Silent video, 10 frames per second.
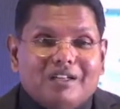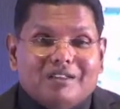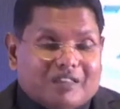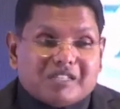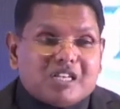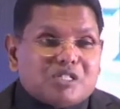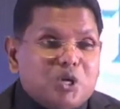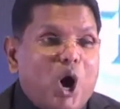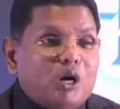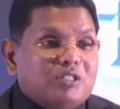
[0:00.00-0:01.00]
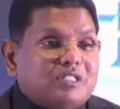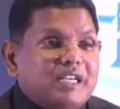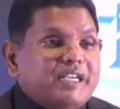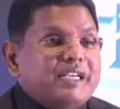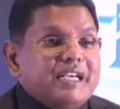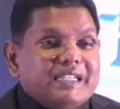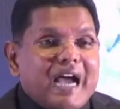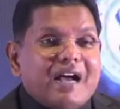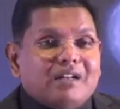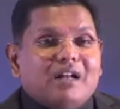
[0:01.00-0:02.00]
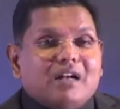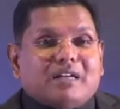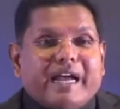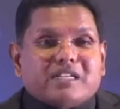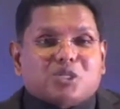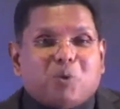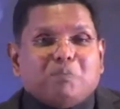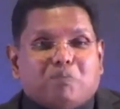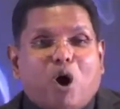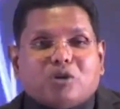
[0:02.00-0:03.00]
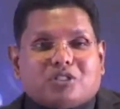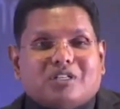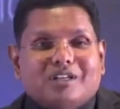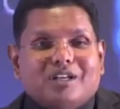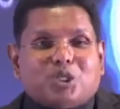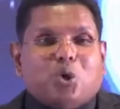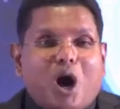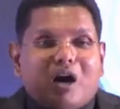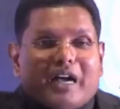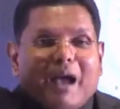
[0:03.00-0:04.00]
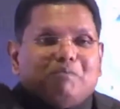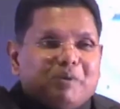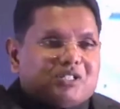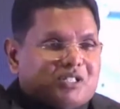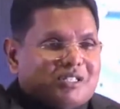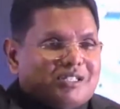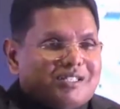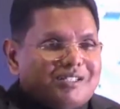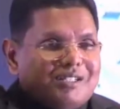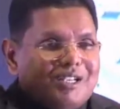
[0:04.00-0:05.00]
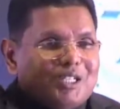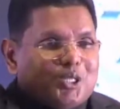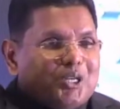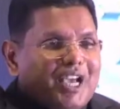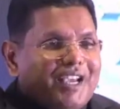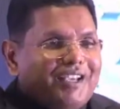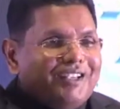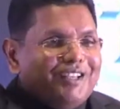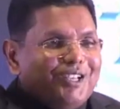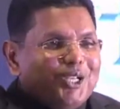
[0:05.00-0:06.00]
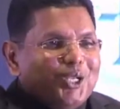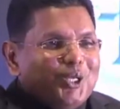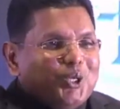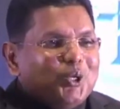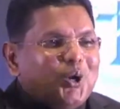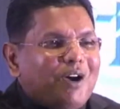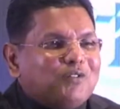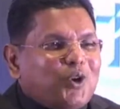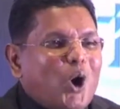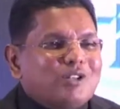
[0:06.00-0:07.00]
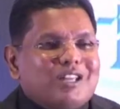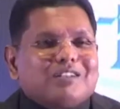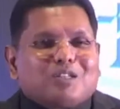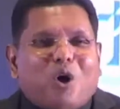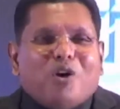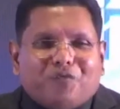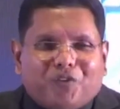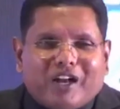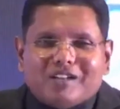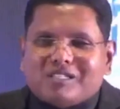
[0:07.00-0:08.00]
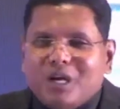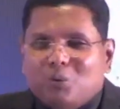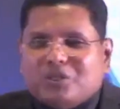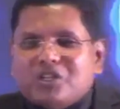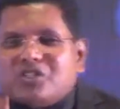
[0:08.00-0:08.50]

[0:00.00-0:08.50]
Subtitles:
This is not the young little kids we brought to our campus. Today, you have got that confidence which is